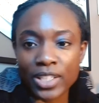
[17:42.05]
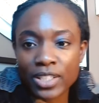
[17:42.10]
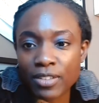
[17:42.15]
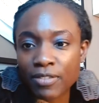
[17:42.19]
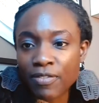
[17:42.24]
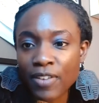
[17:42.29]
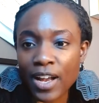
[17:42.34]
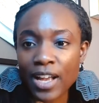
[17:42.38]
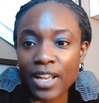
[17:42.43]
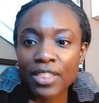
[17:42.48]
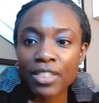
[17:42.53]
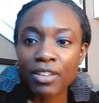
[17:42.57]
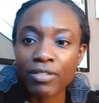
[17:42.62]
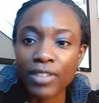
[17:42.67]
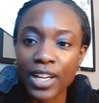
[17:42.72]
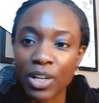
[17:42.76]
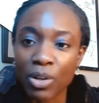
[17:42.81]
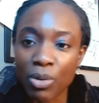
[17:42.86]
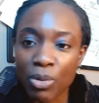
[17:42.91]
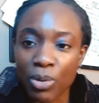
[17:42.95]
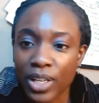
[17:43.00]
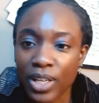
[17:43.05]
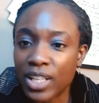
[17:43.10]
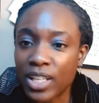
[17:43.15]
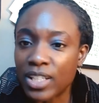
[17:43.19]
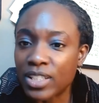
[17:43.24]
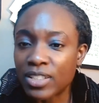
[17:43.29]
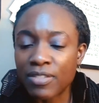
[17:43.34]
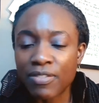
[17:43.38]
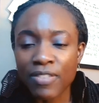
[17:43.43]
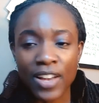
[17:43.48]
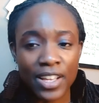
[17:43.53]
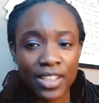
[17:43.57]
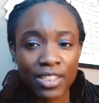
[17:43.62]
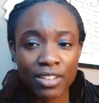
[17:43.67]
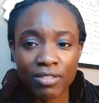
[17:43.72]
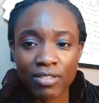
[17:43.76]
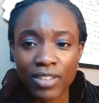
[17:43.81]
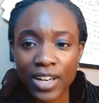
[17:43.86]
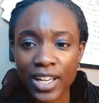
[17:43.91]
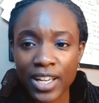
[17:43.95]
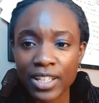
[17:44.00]
To find the right audience, to find the
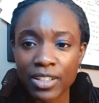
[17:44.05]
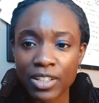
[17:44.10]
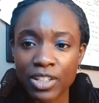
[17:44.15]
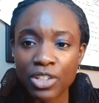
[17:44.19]
right